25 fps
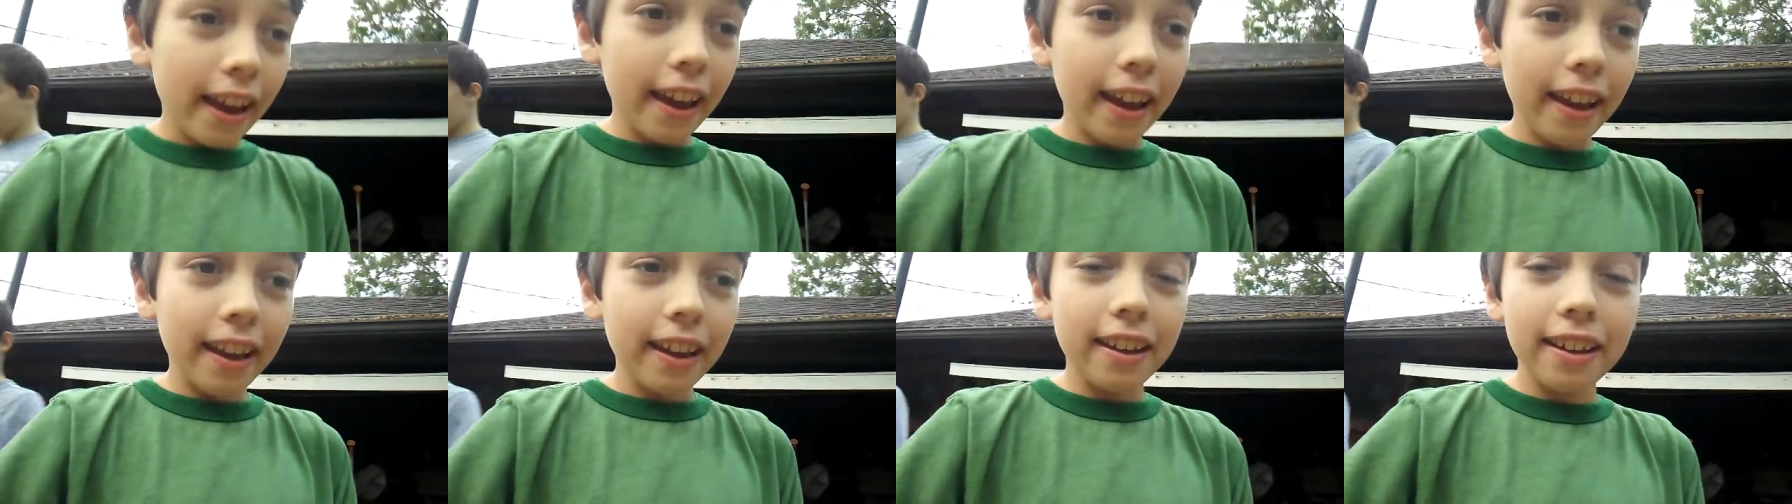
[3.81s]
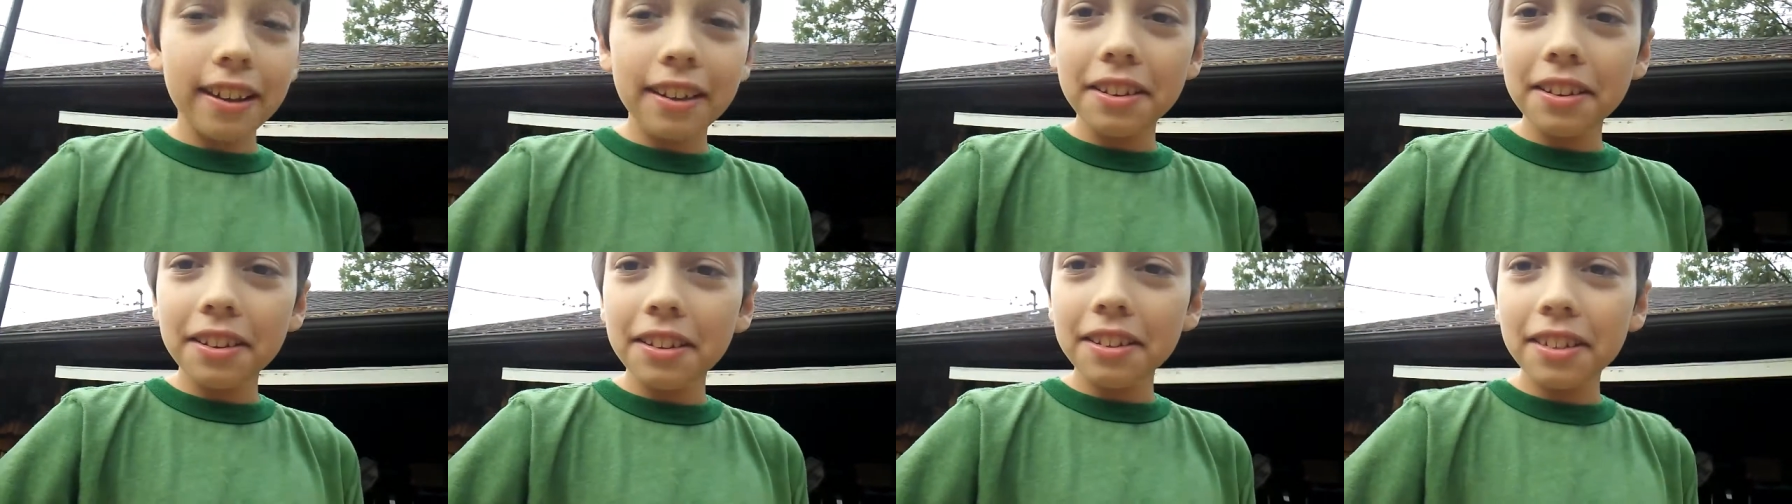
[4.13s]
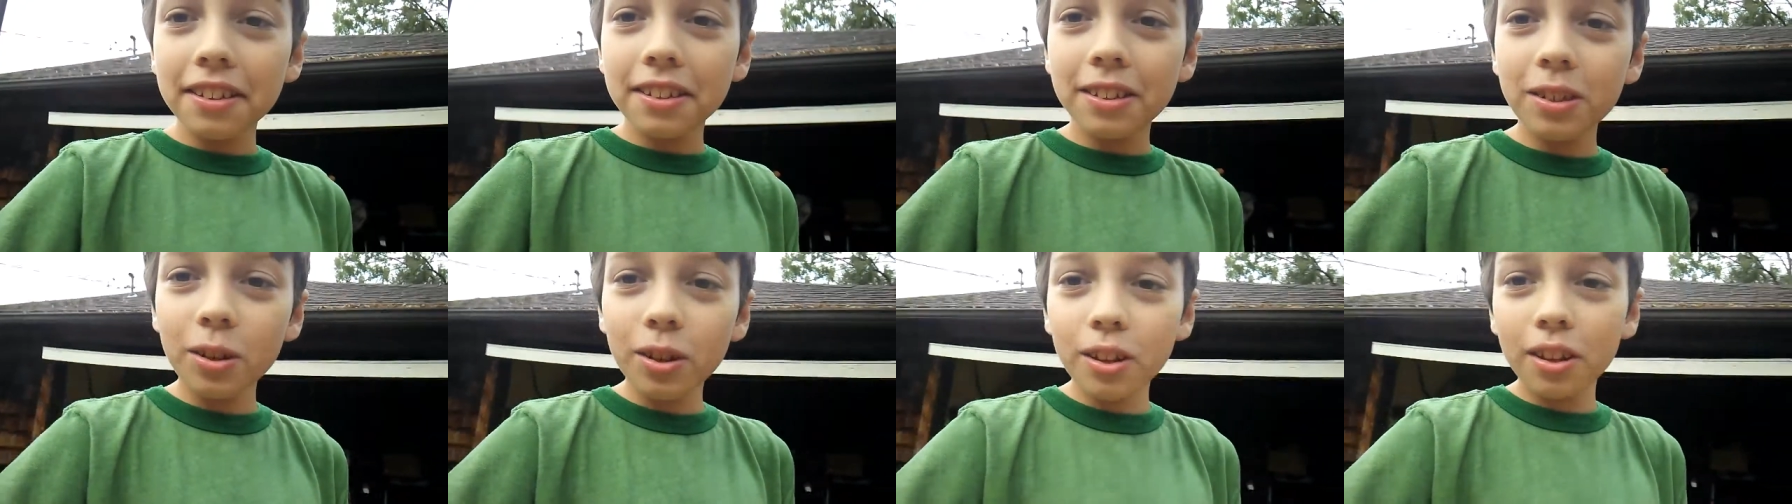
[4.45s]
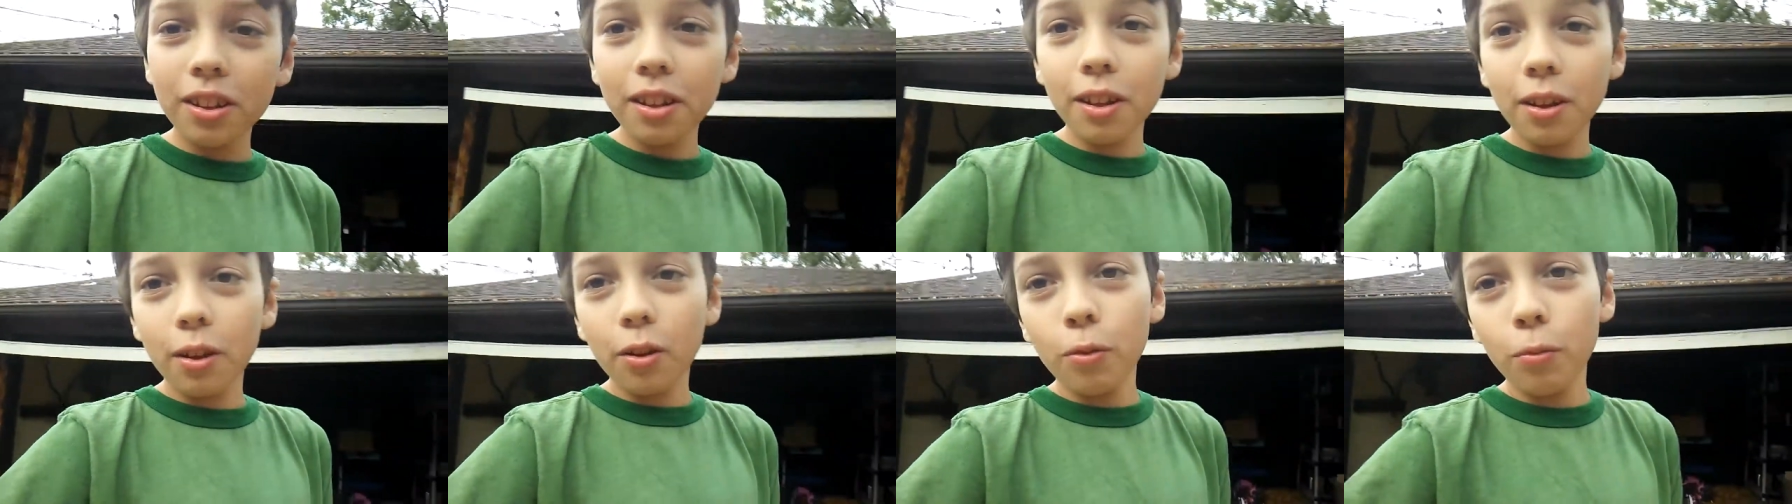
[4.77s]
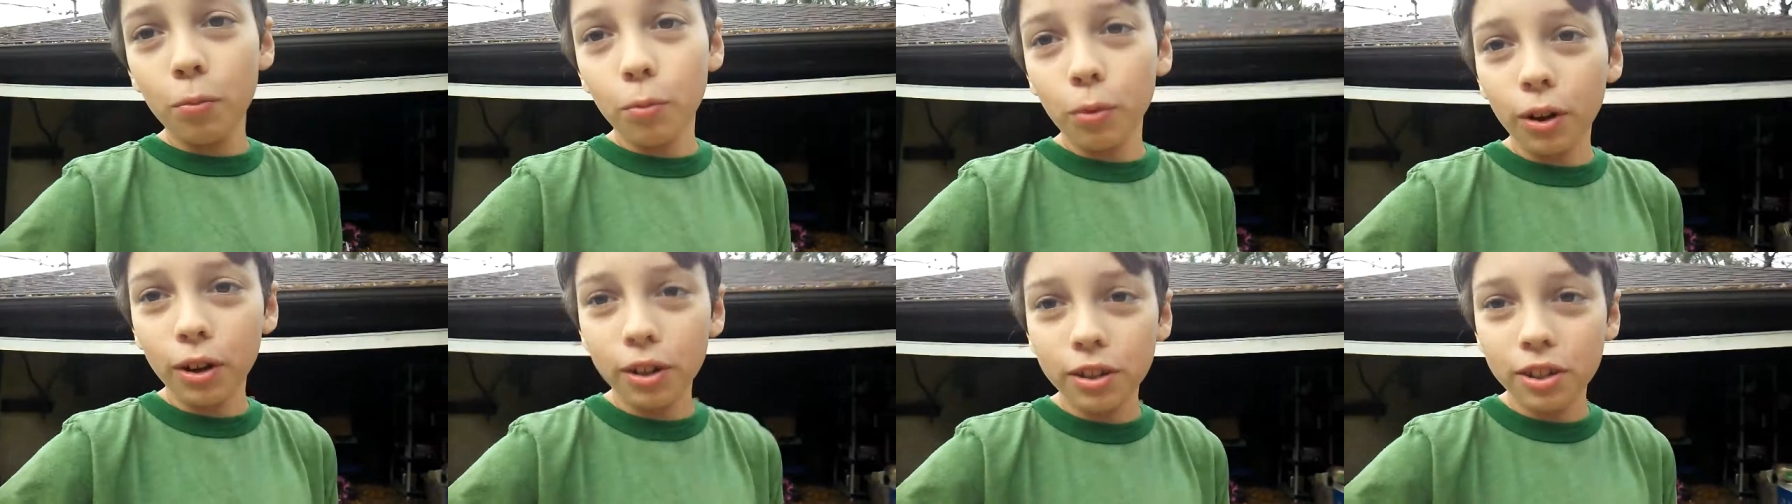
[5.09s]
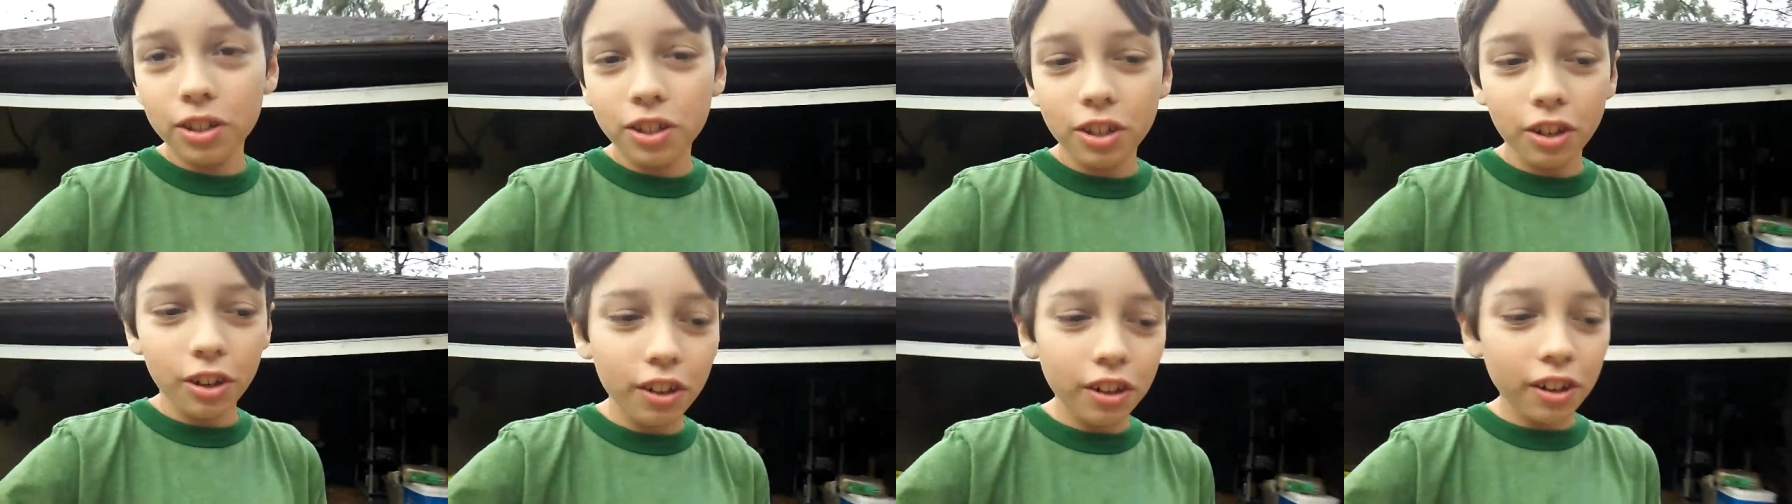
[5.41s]
and
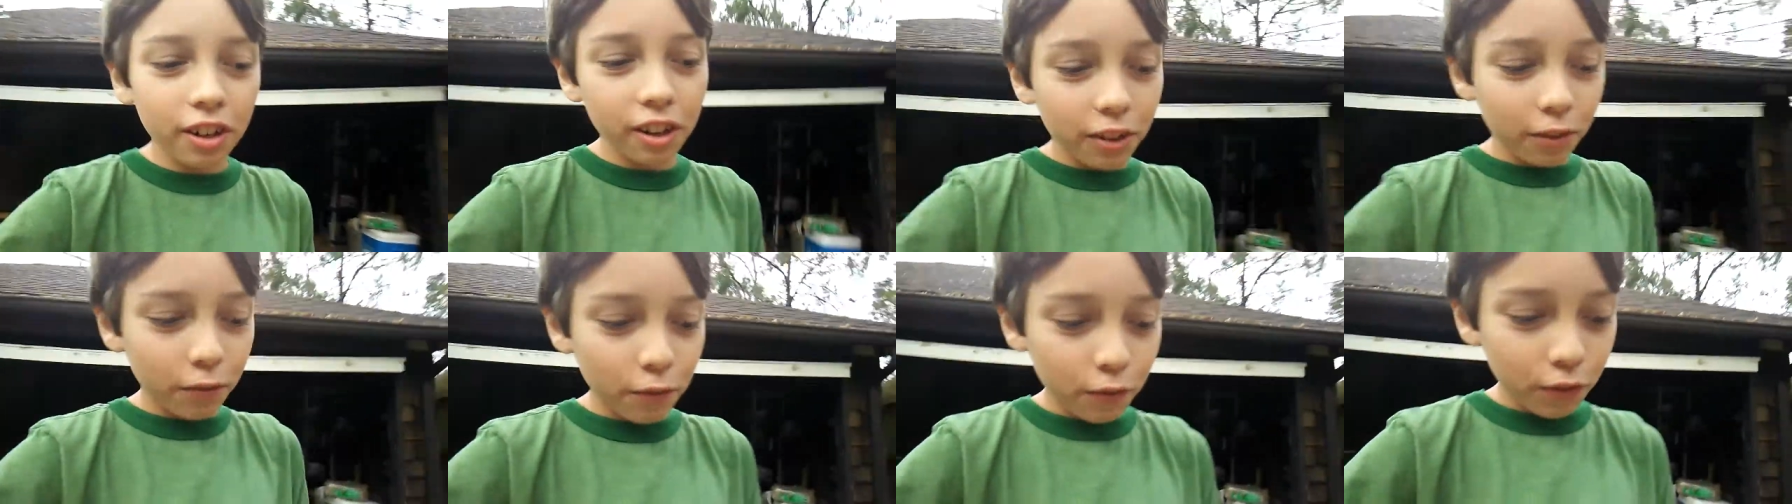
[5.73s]
we're starting our